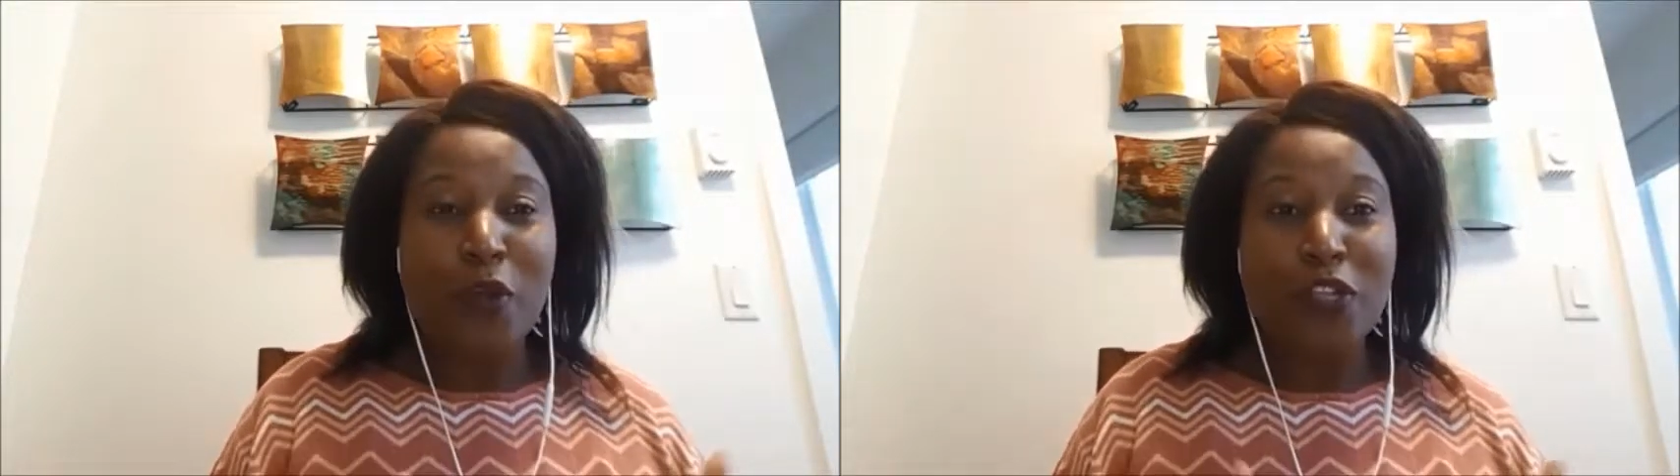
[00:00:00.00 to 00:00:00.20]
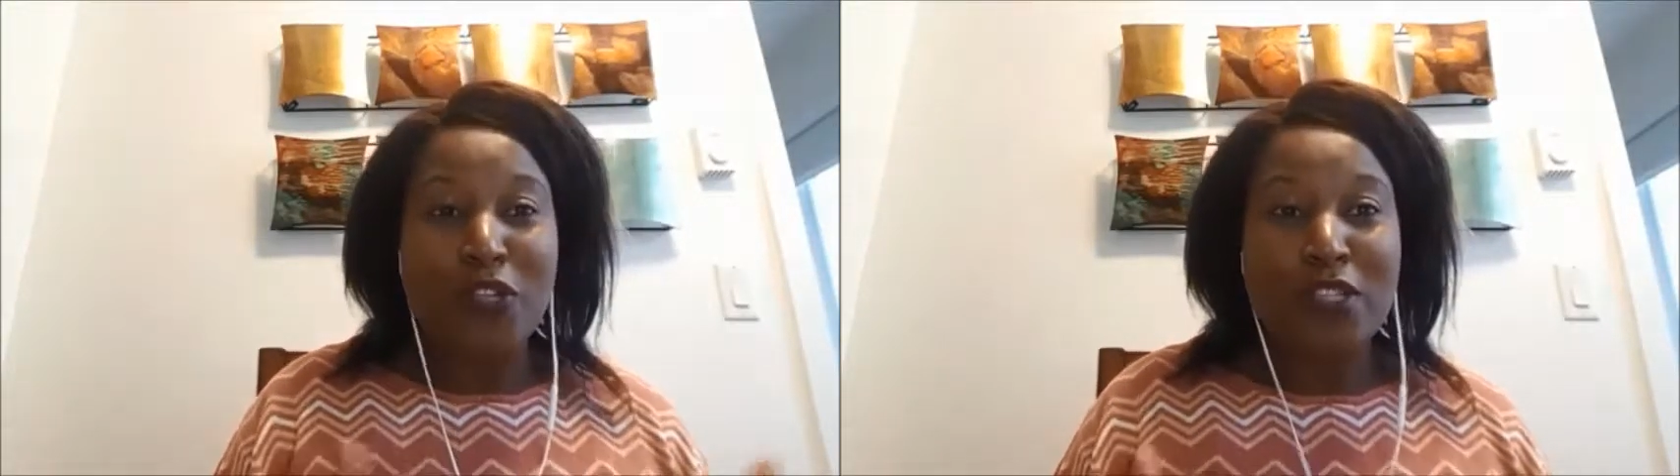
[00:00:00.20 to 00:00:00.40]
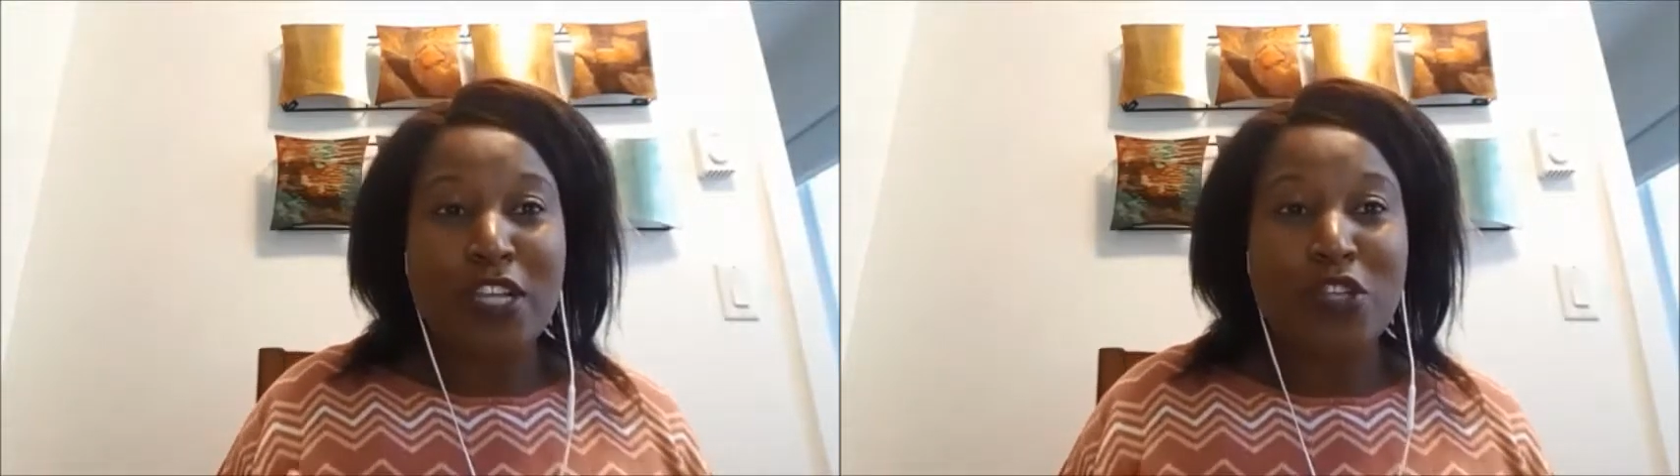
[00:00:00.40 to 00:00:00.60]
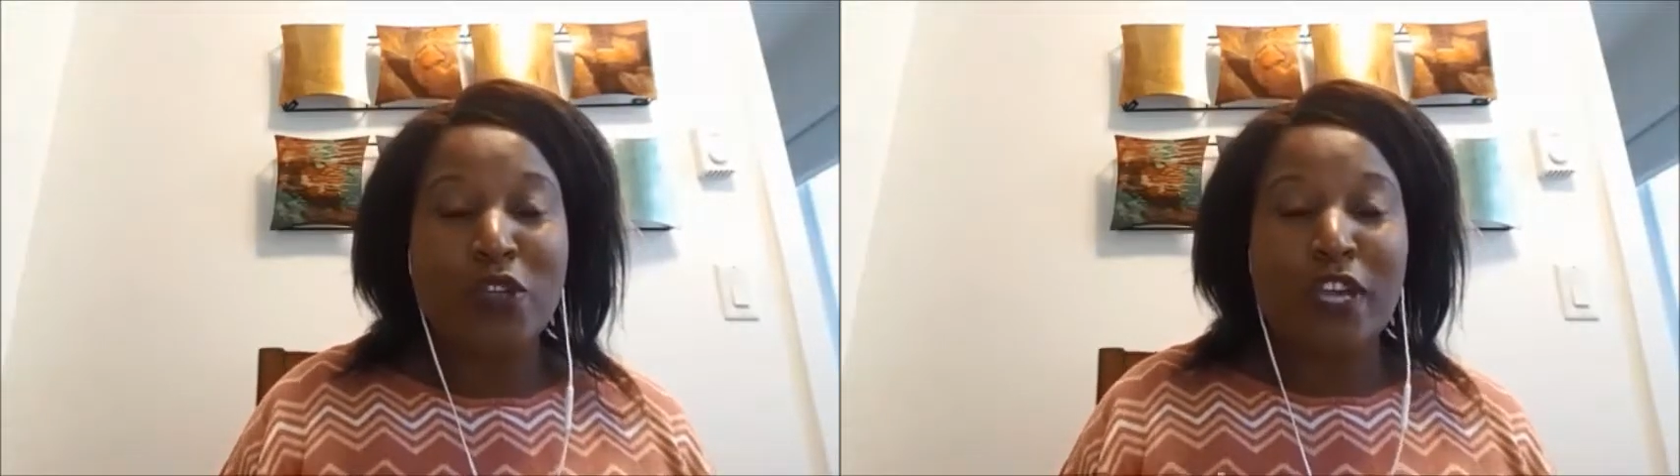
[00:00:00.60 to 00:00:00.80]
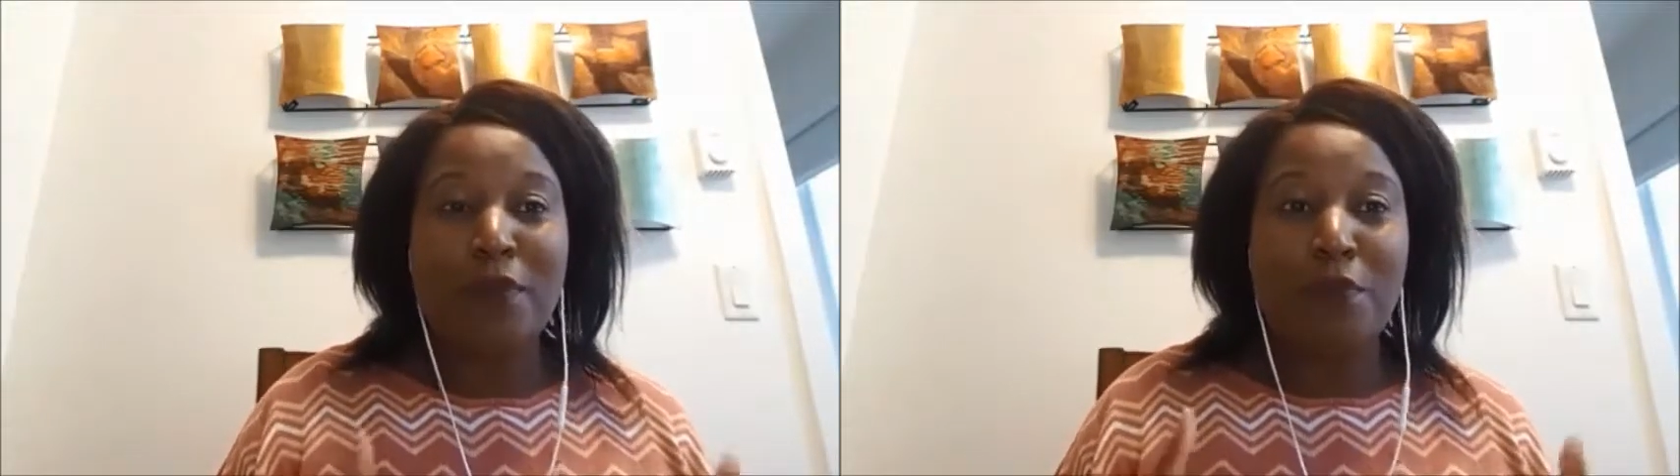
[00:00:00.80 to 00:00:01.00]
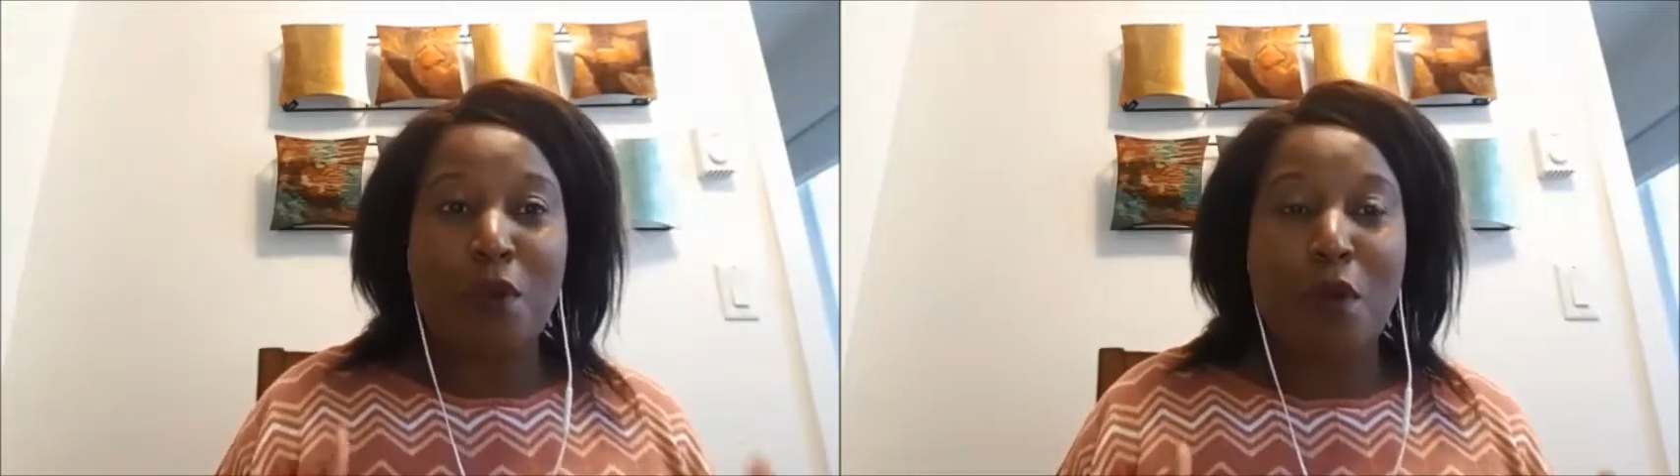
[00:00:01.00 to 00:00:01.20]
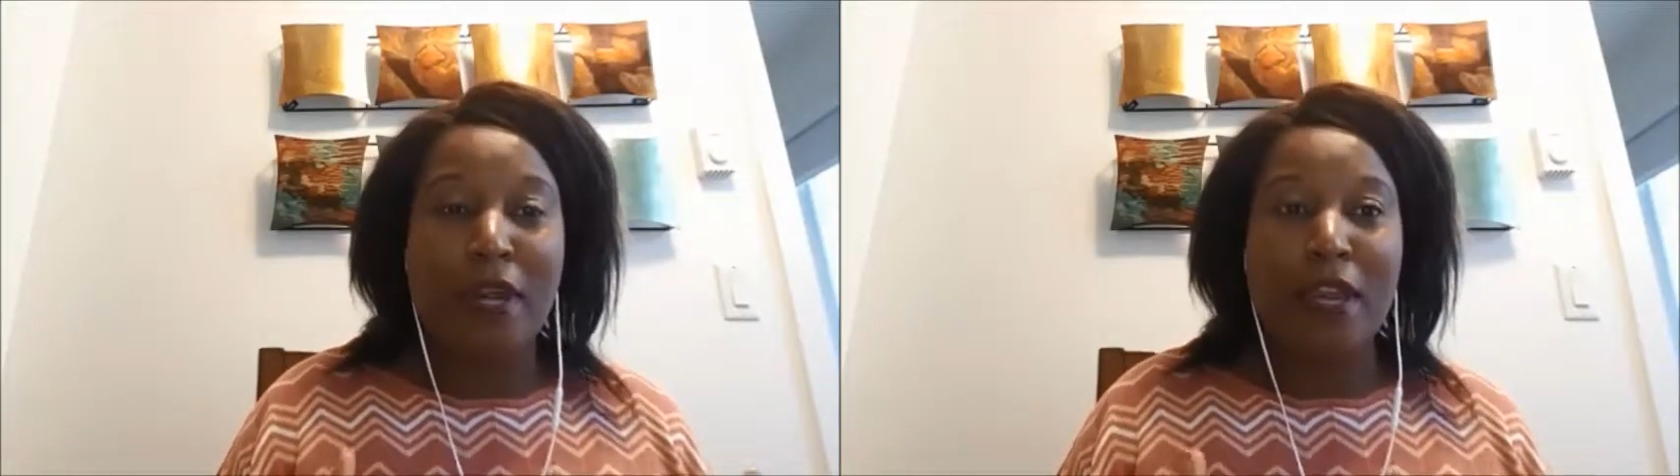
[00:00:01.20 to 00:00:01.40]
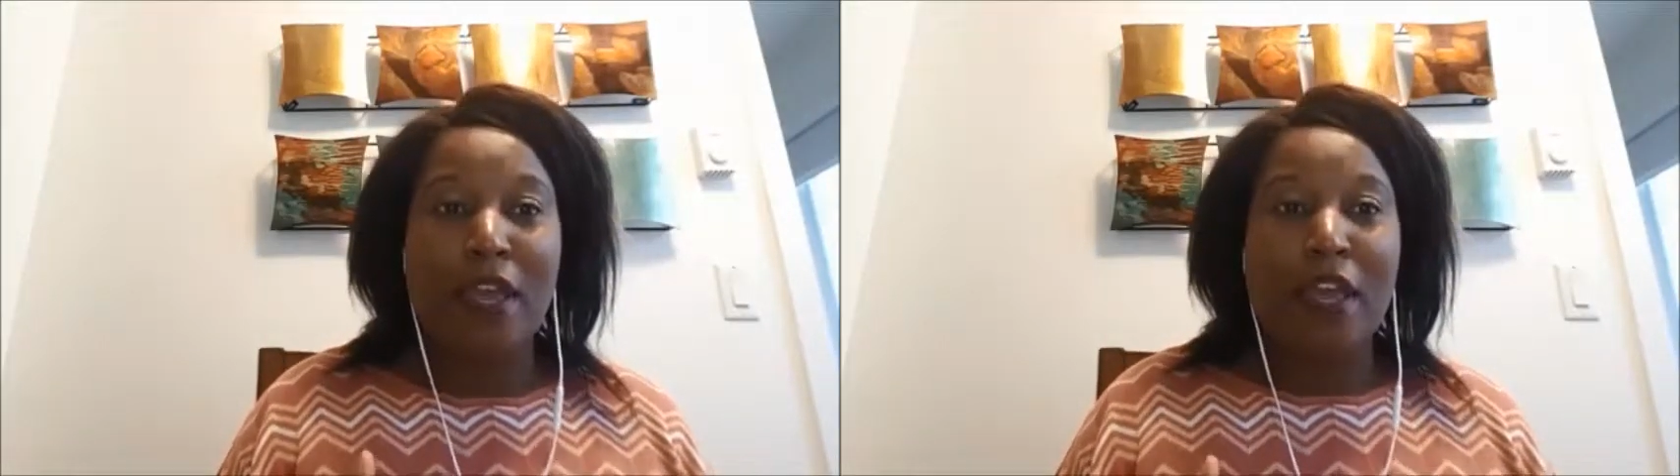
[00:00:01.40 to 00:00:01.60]
going to start to look at a
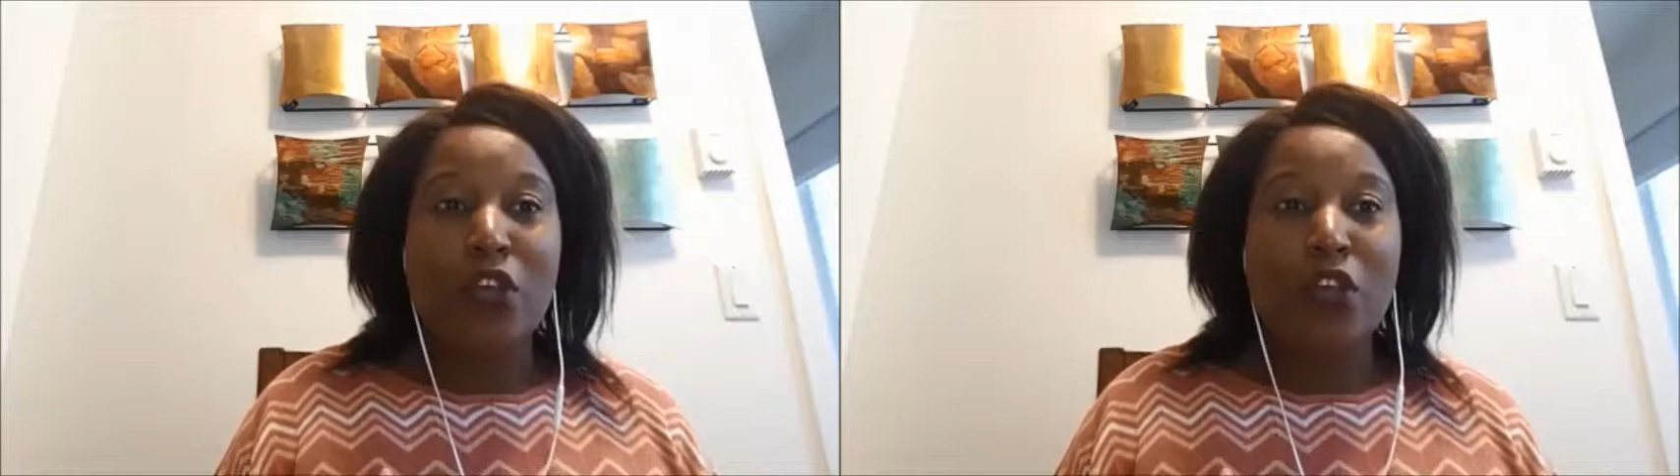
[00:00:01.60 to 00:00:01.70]
property.